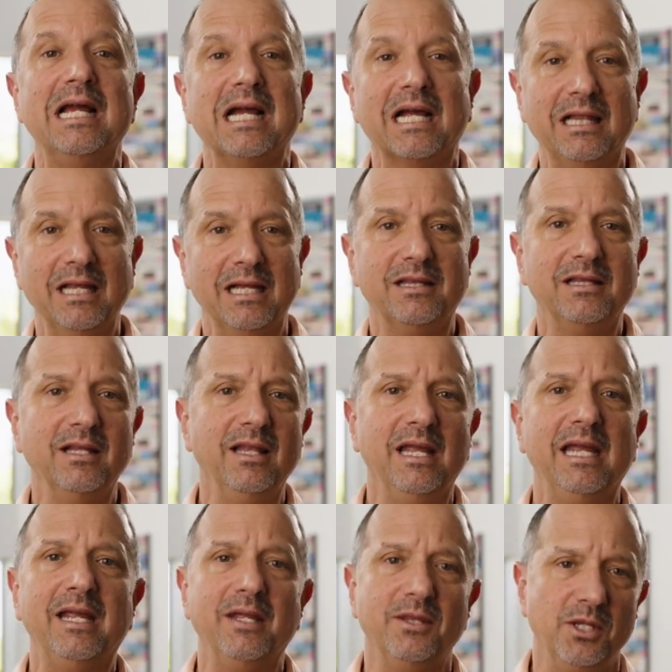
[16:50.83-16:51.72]
click the
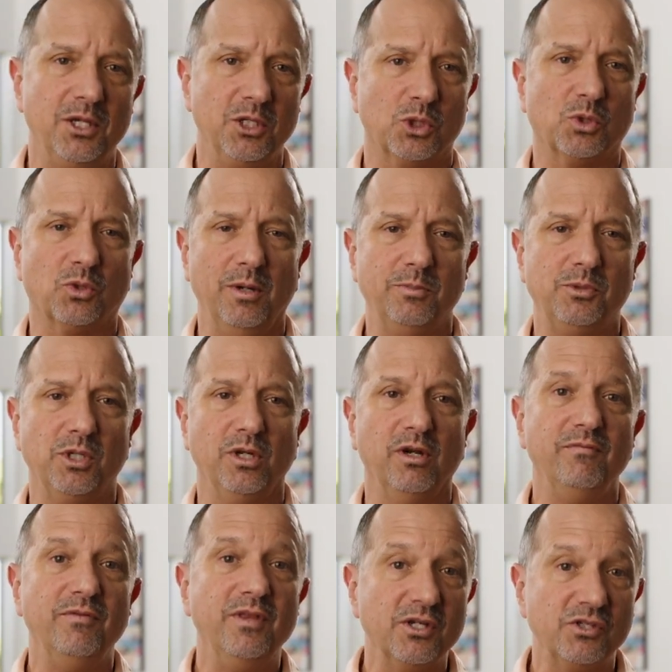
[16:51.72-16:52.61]
link in the description
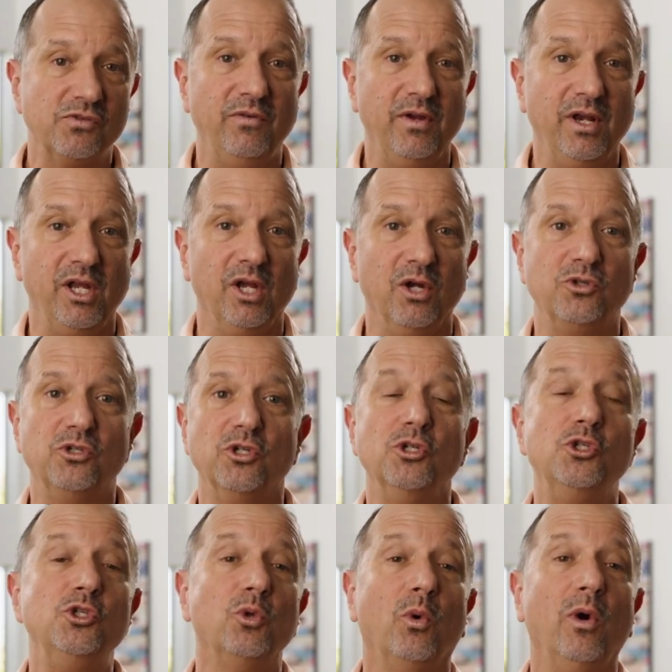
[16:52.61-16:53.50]
of this video to
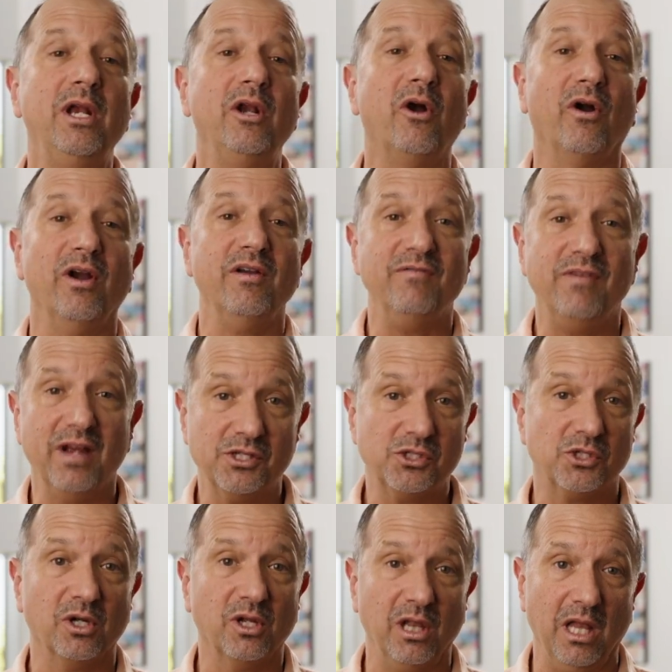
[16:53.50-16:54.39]
join our
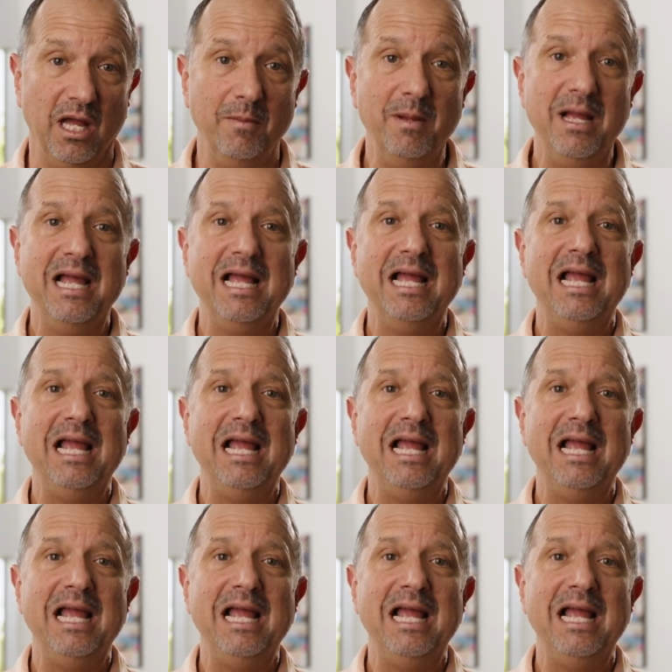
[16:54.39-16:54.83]
investor club